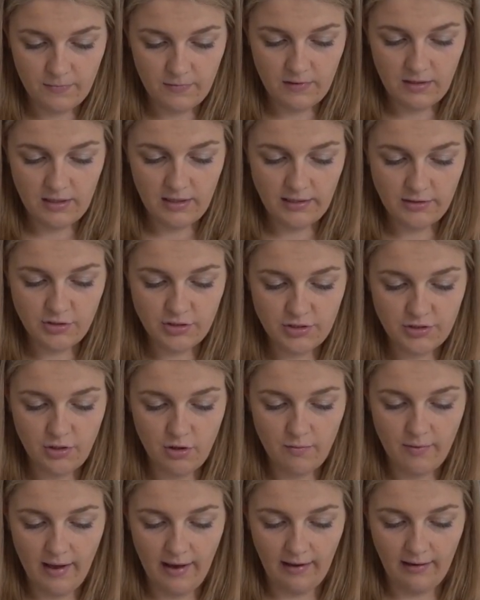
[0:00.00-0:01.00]
Then I just
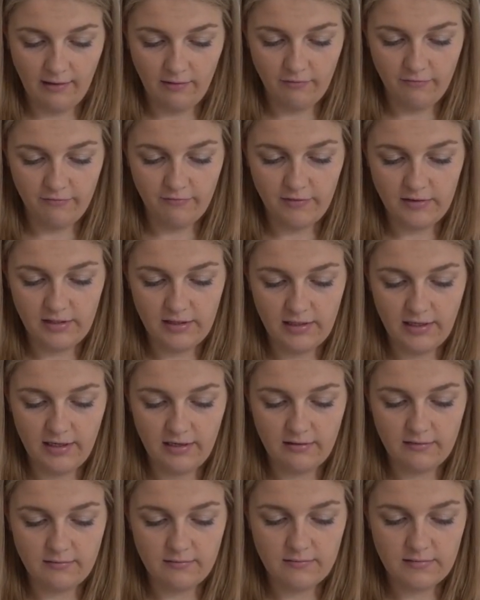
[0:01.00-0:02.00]
go back and fill it
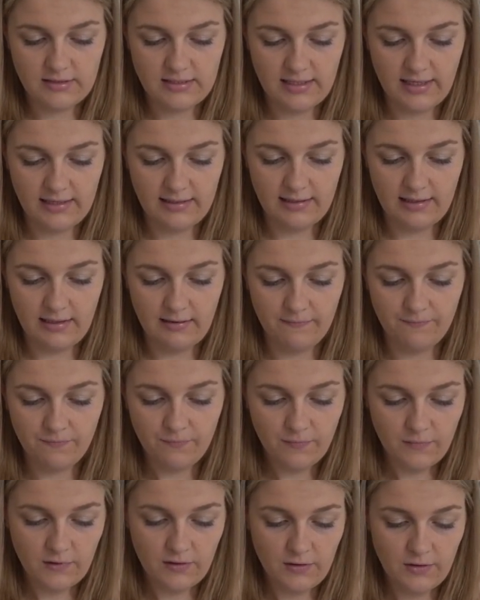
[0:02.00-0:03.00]
in slightly.
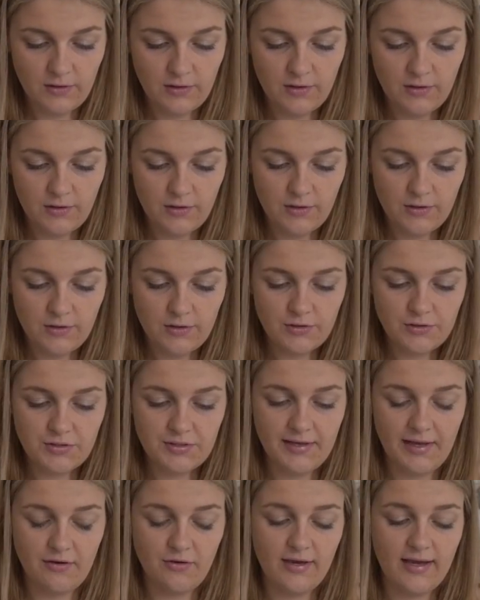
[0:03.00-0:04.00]

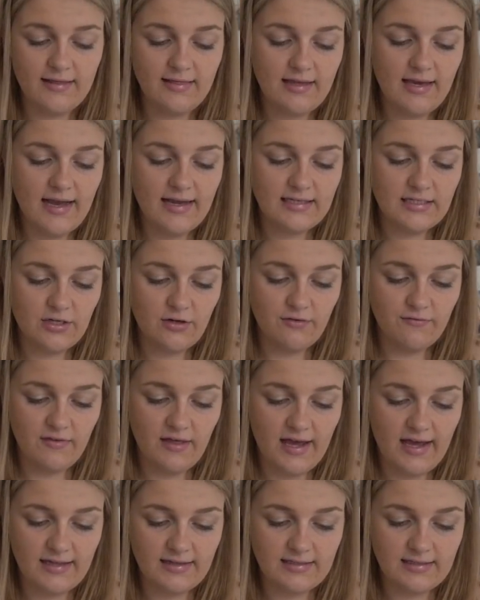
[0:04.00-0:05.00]
So yeah, you get the idea of
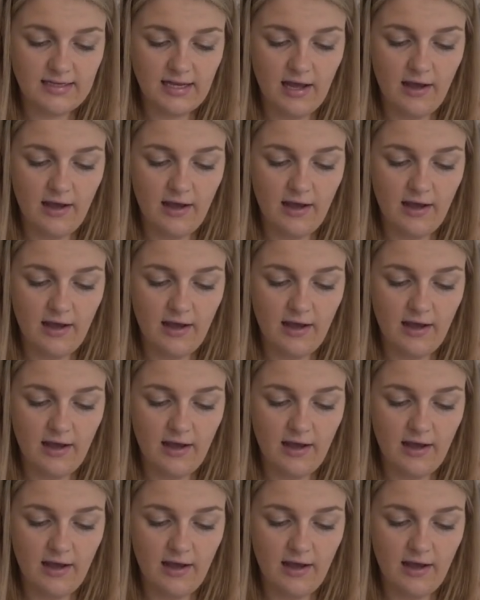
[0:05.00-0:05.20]
that.